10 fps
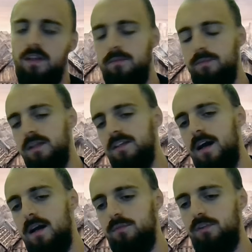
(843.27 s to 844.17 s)
there'd have been
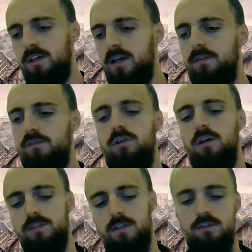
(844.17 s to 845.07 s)
times to kind of
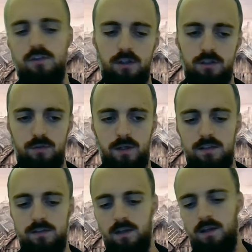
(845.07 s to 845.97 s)
cross these
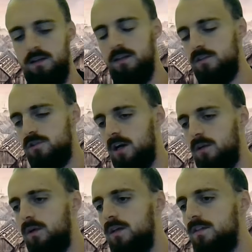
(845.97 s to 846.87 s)
causeways, these
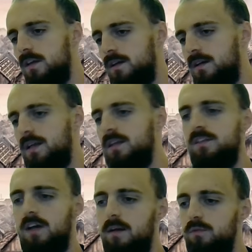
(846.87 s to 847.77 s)
trackways, and then
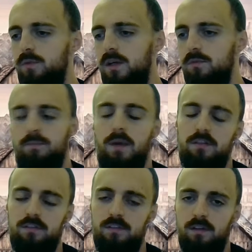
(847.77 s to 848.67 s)
times when it was
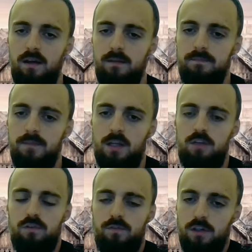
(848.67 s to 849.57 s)
best um,
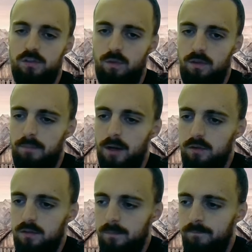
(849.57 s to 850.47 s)
traversed with a
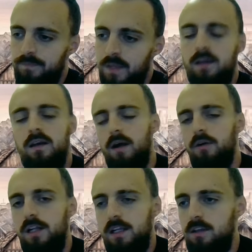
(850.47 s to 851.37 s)
boat. Now,
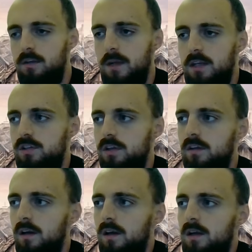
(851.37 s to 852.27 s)
earlier you
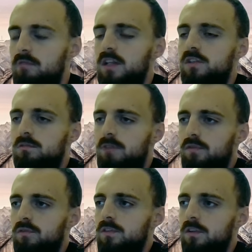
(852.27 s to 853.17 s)
mentioned written
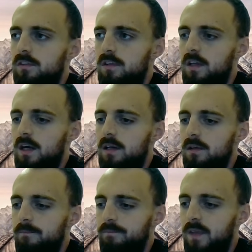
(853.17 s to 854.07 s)
references to the
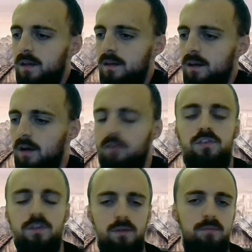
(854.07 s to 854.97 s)
Isle, and
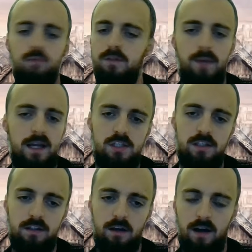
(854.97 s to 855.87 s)
obviously we we
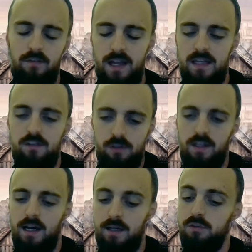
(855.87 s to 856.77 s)
basically don't have any to
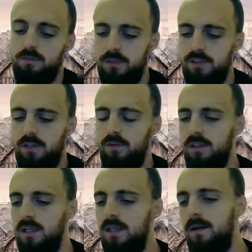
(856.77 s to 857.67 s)
the Isle
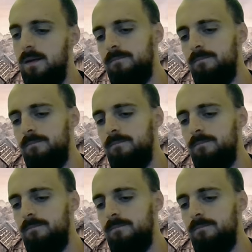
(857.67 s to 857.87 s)
specifically